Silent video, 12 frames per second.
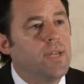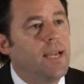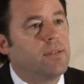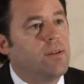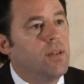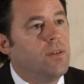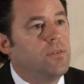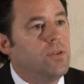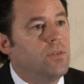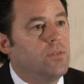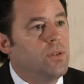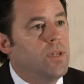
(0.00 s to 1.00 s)

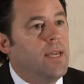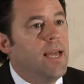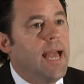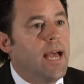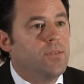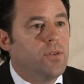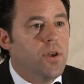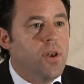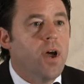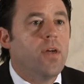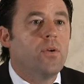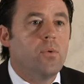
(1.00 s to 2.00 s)
technologies as
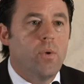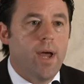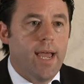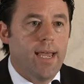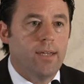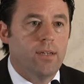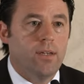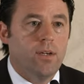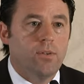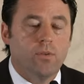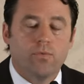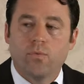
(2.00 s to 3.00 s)
another way
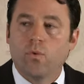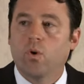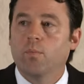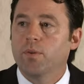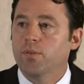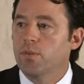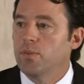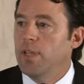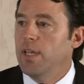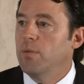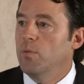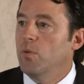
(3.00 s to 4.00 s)
to form a
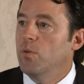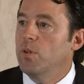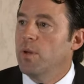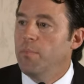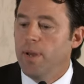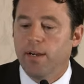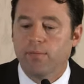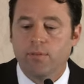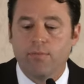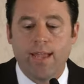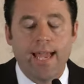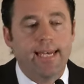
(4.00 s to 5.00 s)
sustainable competitive
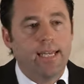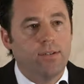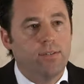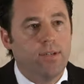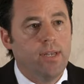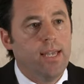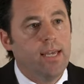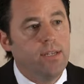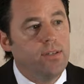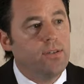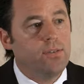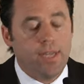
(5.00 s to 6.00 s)
advantage. And
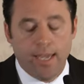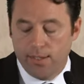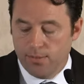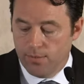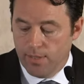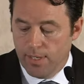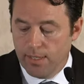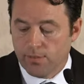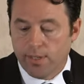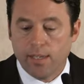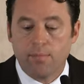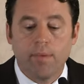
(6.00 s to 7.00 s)
in this case,
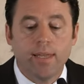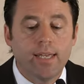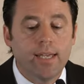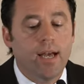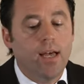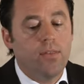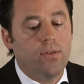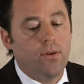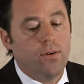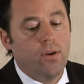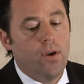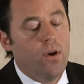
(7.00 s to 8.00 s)
it's like many
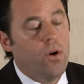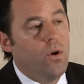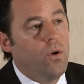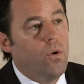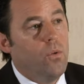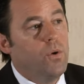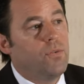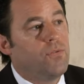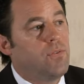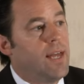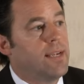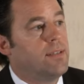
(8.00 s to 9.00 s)
other
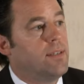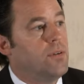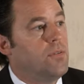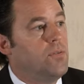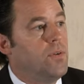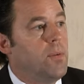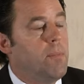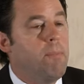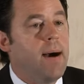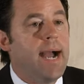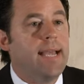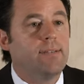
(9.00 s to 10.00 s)
reflective
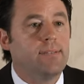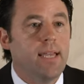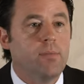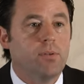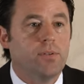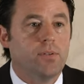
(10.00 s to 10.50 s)
bistable